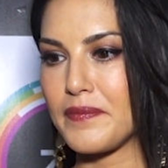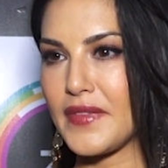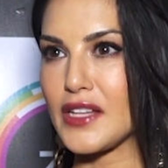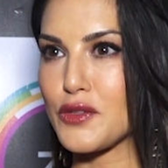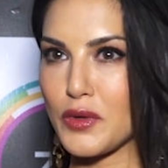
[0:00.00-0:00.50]

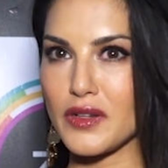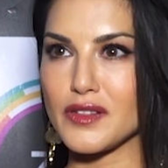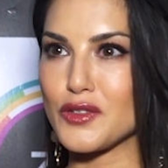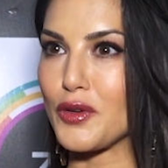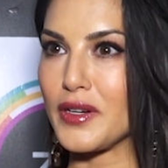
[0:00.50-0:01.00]
that's where
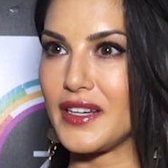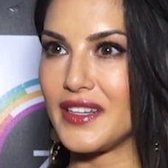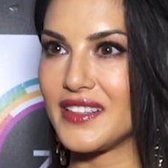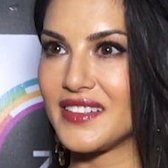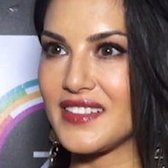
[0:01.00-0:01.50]
the story,
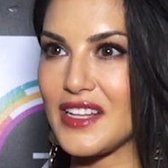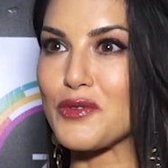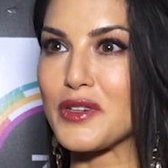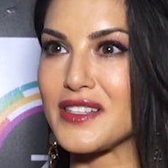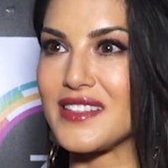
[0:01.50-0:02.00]
that's
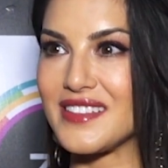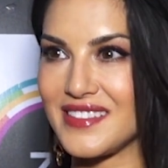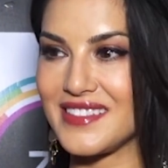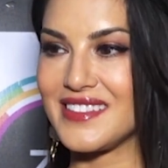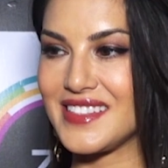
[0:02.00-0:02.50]
where
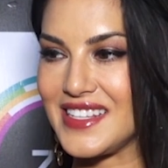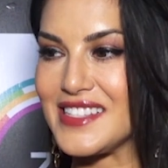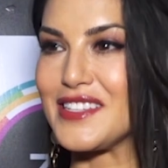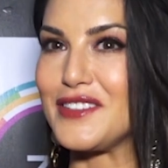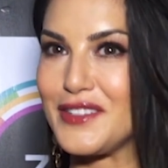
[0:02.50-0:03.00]

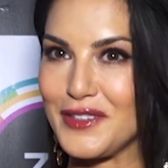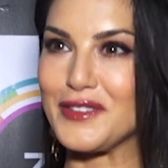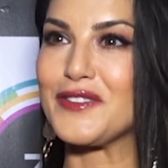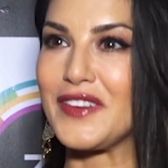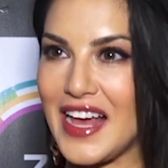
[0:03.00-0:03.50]
Season
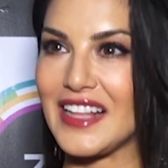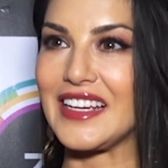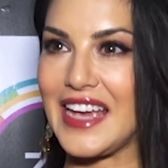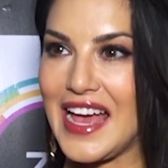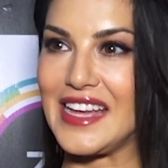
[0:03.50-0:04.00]
2's
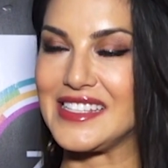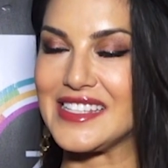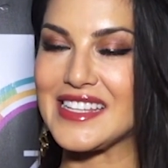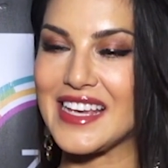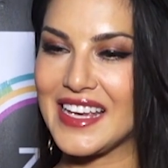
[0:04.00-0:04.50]
finale
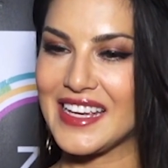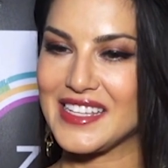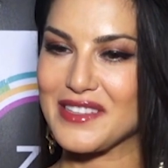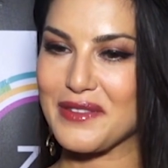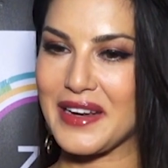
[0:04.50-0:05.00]
ends,
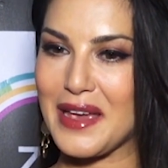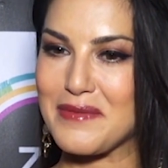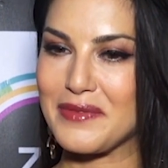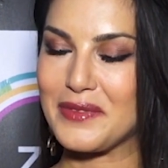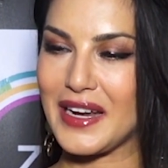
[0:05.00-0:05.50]
is when
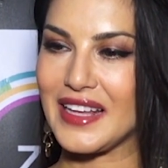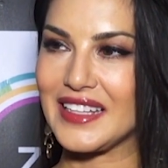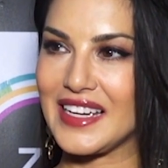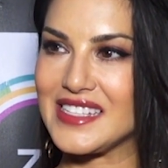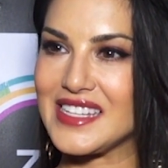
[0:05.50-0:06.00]
I
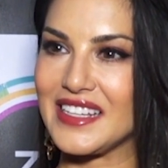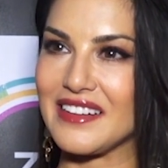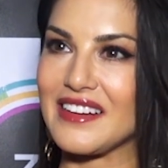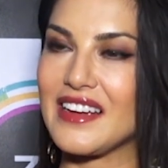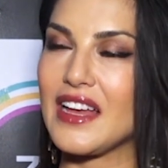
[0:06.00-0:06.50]
land
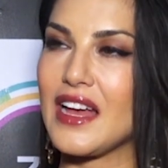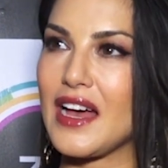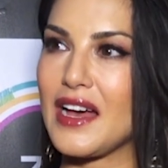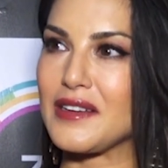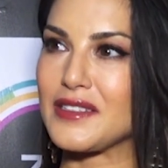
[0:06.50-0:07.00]
here
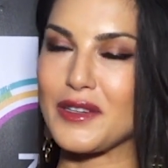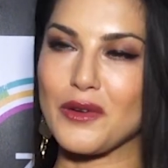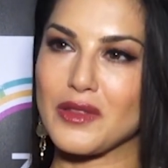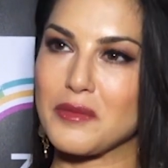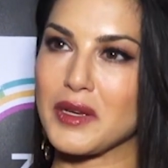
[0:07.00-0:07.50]
to go
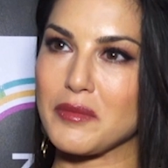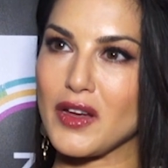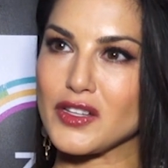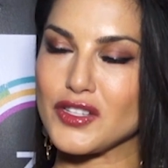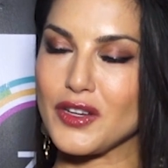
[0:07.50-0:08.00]
on the Big
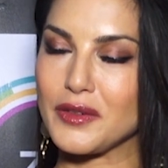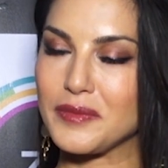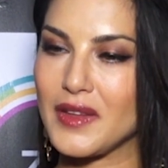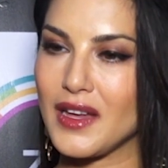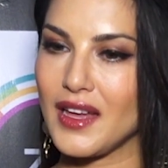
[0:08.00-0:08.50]
Boss Show.
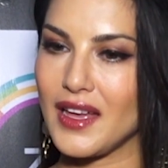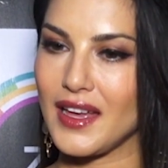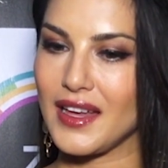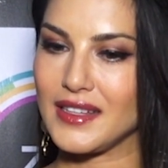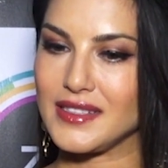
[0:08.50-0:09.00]

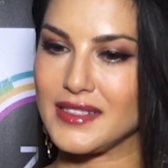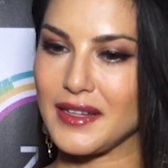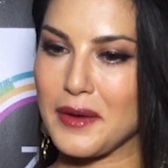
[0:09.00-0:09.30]
And